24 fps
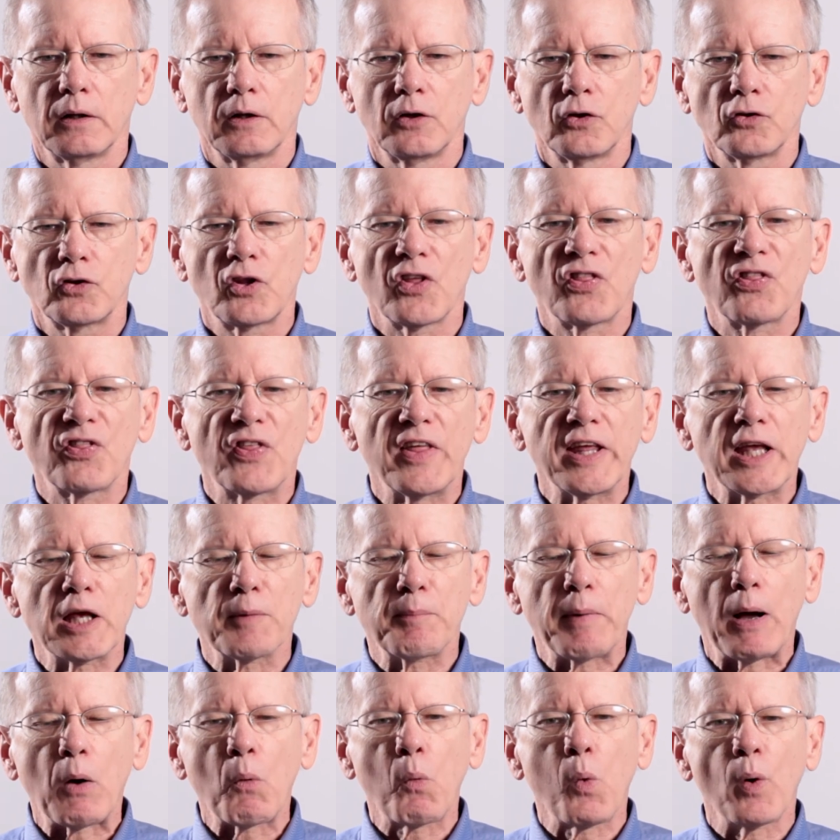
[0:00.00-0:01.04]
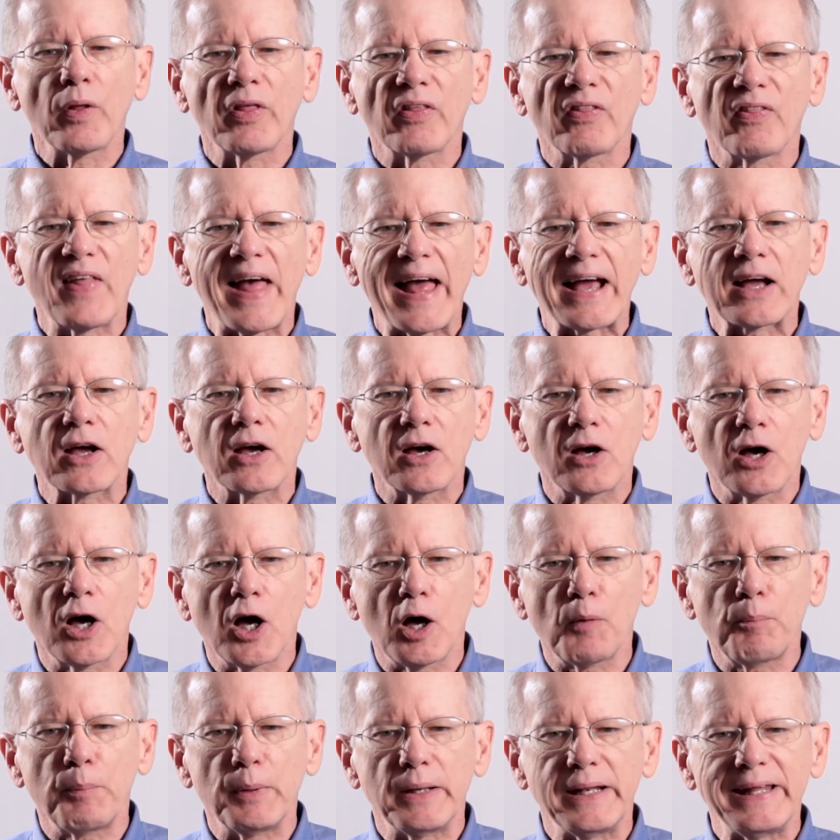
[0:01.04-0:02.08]
to think about whether that
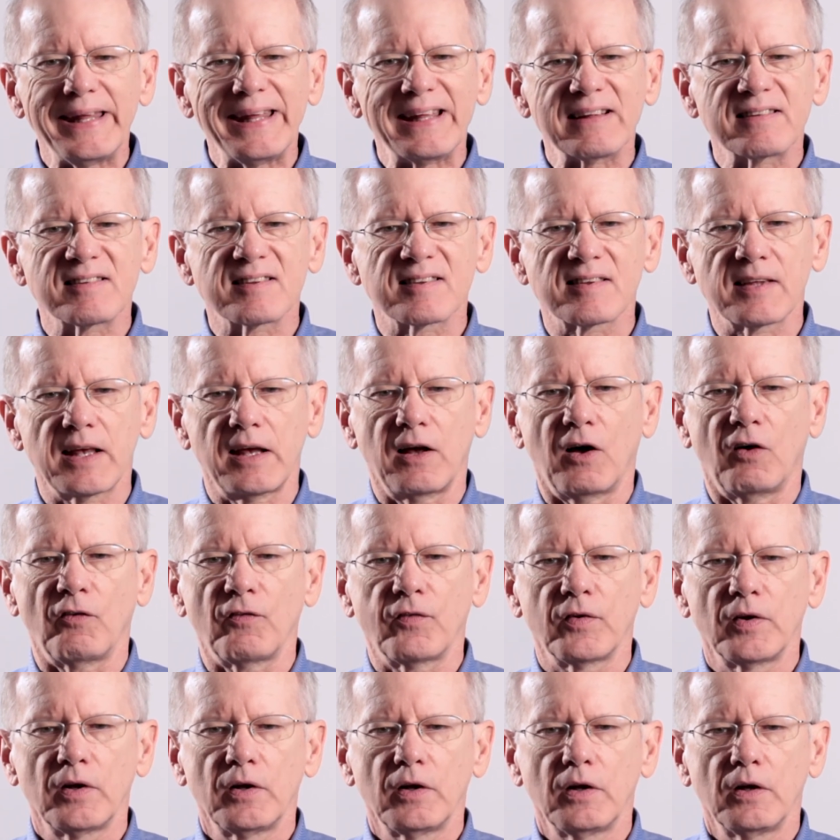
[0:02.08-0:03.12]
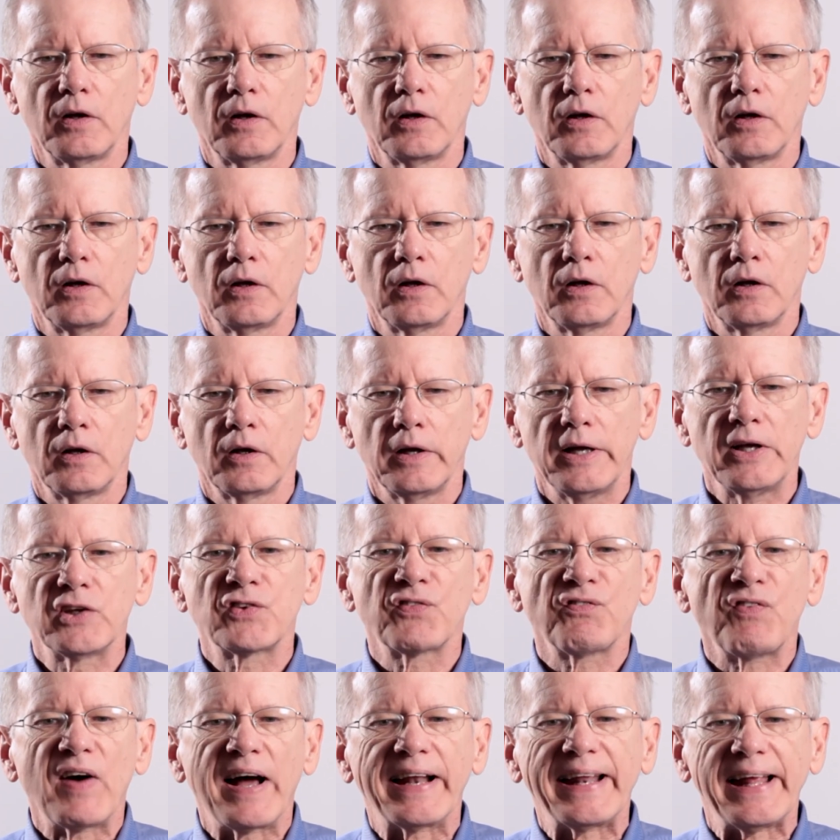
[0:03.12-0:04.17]
company itself is
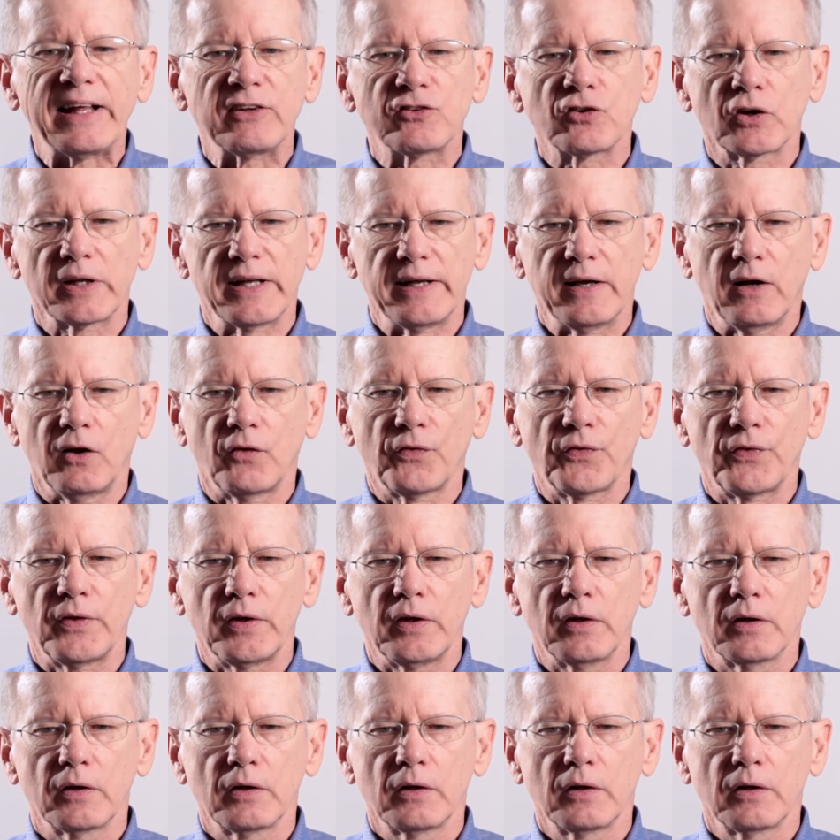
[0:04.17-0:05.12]
financially healthy.